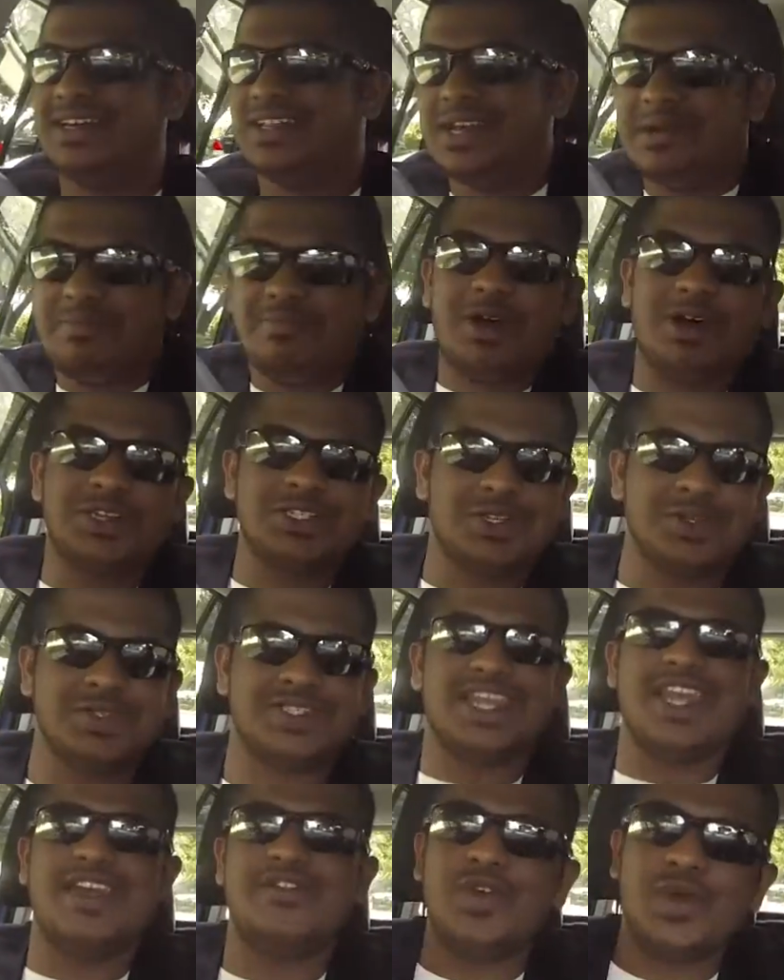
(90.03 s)
There are
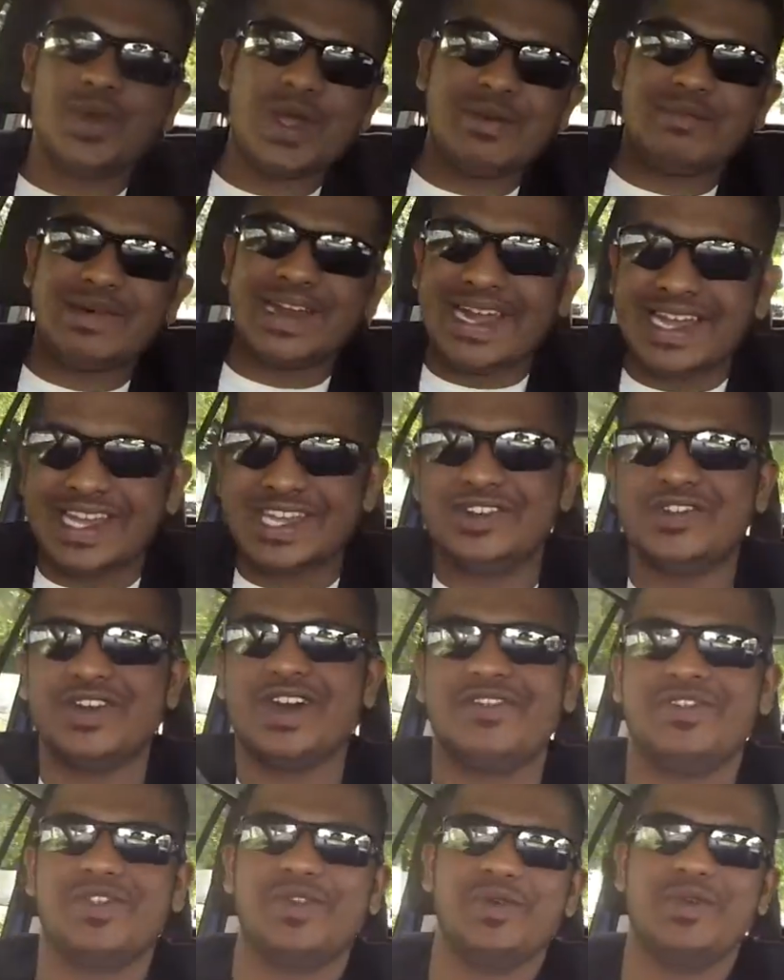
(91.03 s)
potholes everywhere, but I can
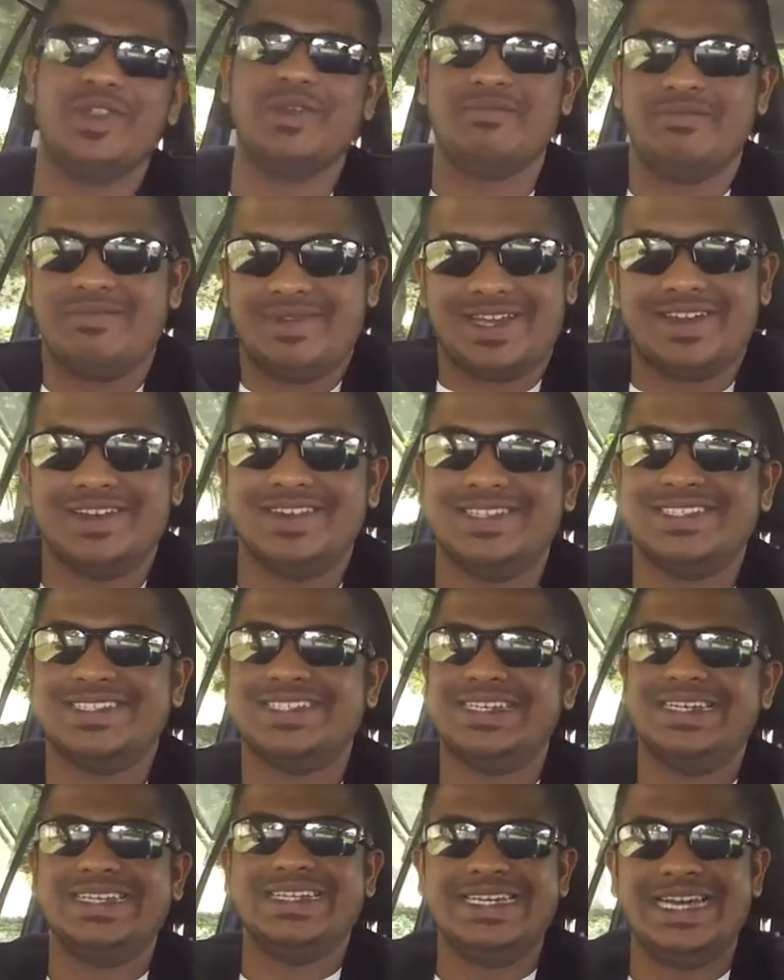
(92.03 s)
drive through them
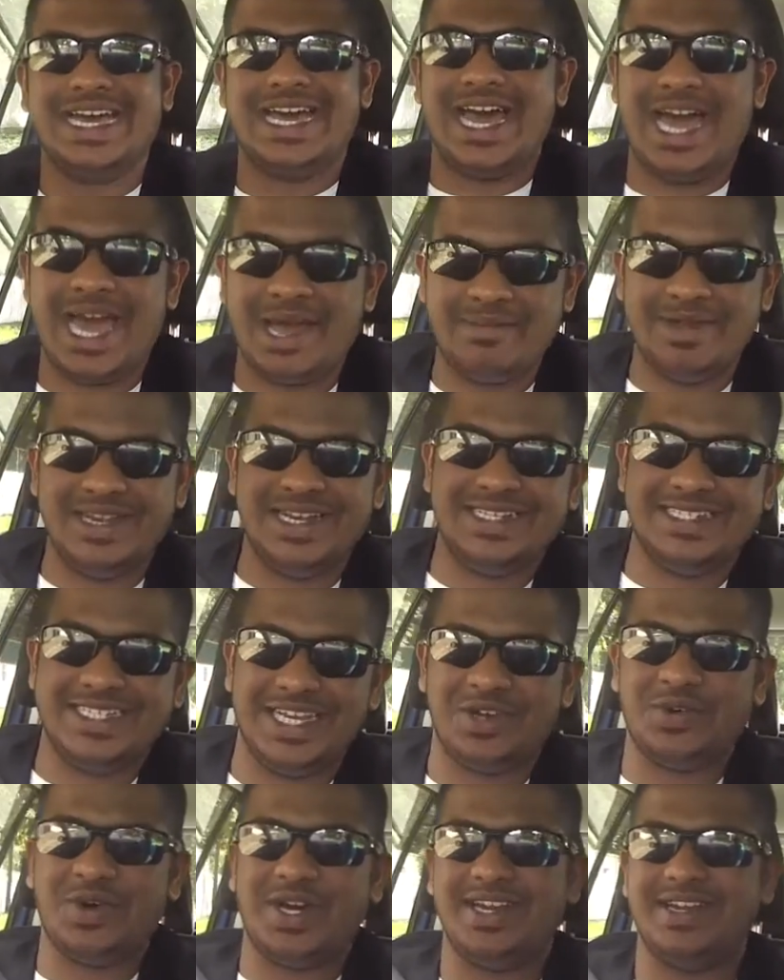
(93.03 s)
because I'm in a
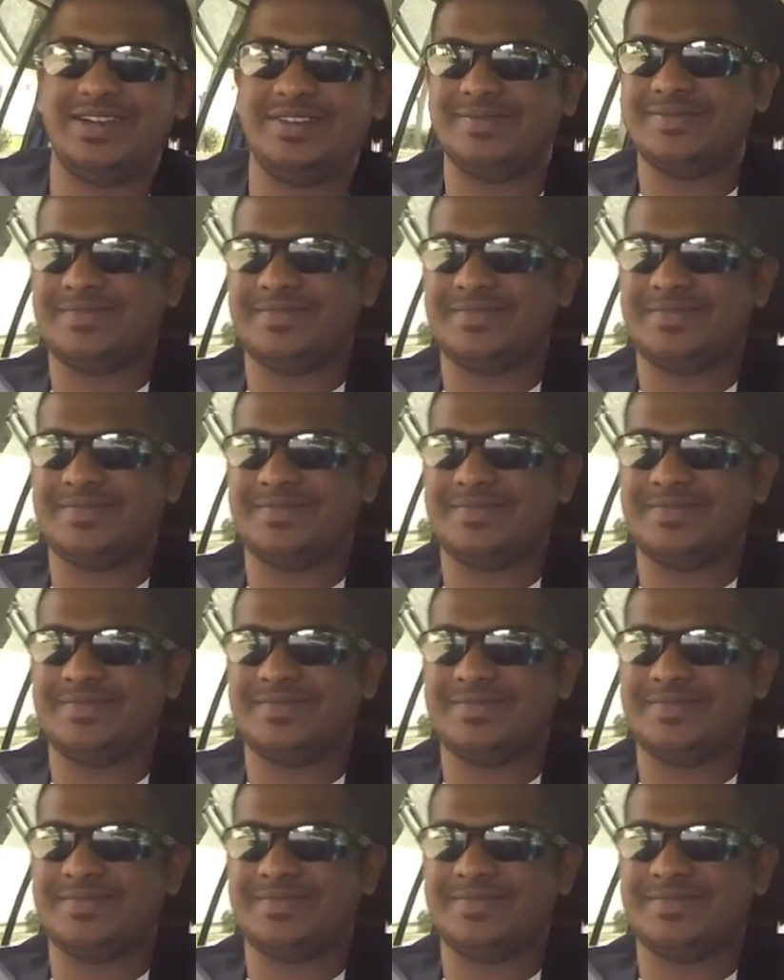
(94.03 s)
Tiguan.